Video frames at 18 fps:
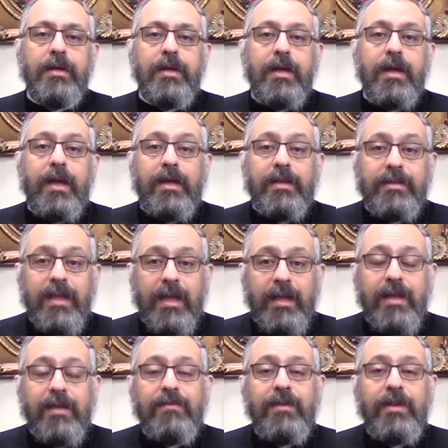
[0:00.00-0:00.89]
In the
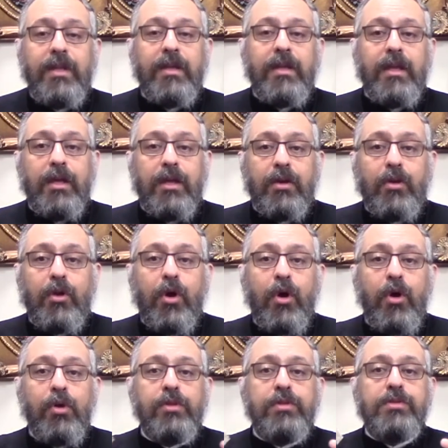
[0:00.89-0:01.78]
evening, he
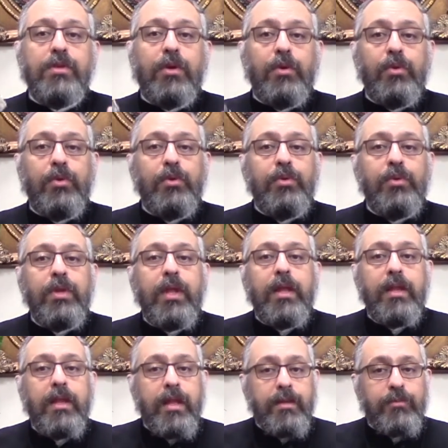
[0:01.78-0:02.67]
calls all
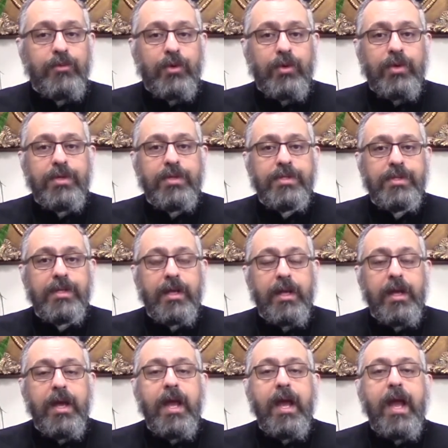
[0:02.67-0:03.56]
laborers
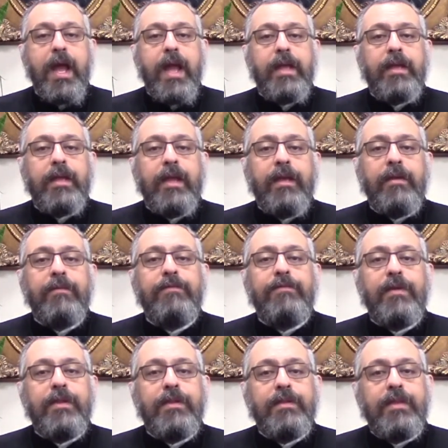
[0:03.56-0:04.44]
and gives
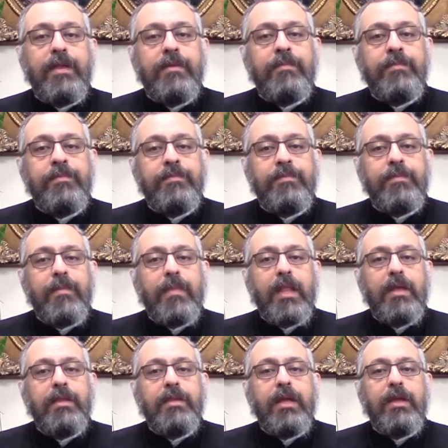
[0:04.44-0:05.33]
them
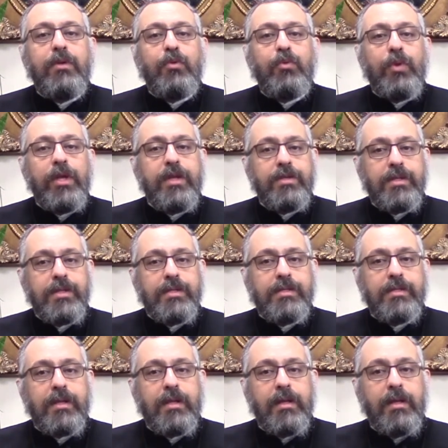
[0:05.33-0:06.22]
their
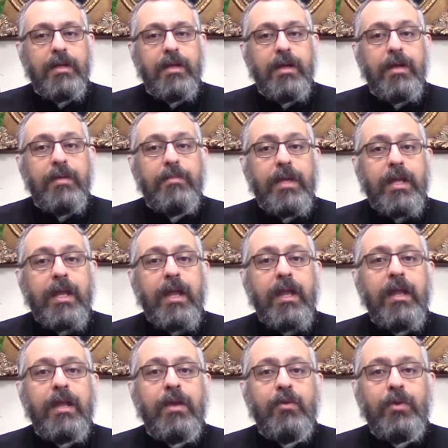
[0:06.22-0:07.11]
wages,
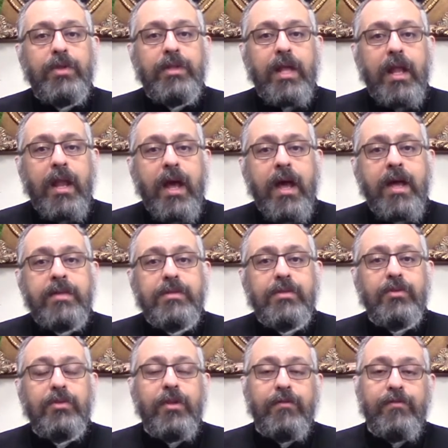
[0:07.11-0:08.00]
beginning with the last
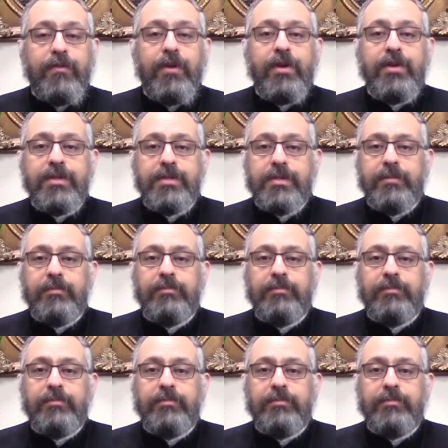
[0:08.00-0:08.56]
to the first.